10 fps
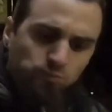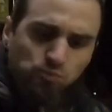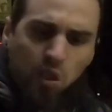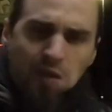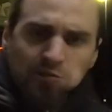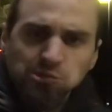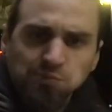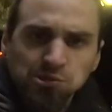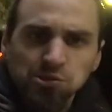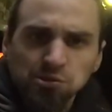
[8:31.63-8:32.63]
Oh, it's
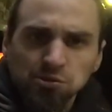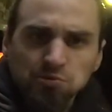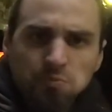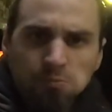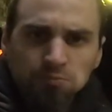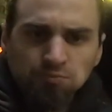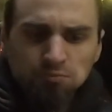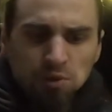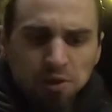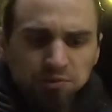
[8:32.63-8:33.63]
pretty good.
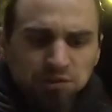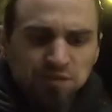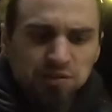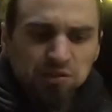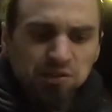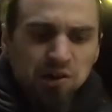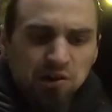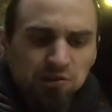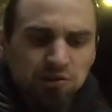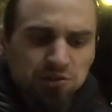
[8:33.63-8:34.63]
It's a very
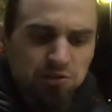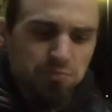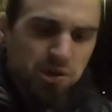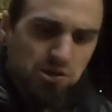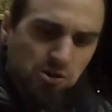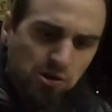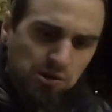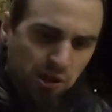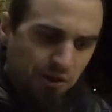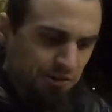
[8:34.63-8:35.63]
garlicky mayo, I
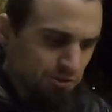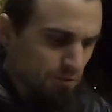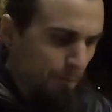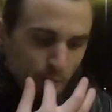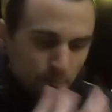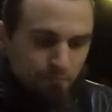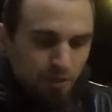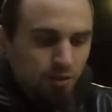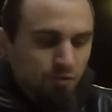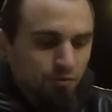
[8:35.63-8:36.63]
like it. And
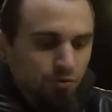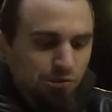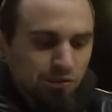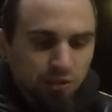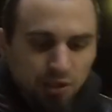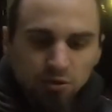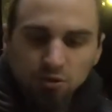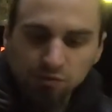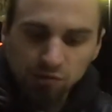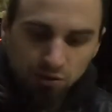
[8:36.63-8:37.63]
now, of course, the king
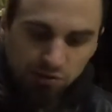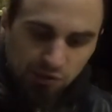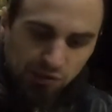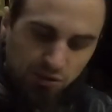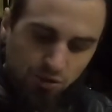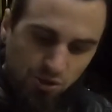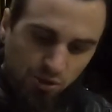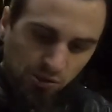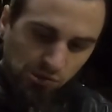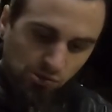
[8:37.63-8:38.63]
of sauces, the
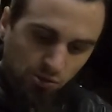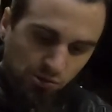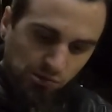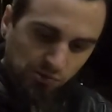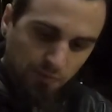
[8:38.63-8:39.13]
chili sauce.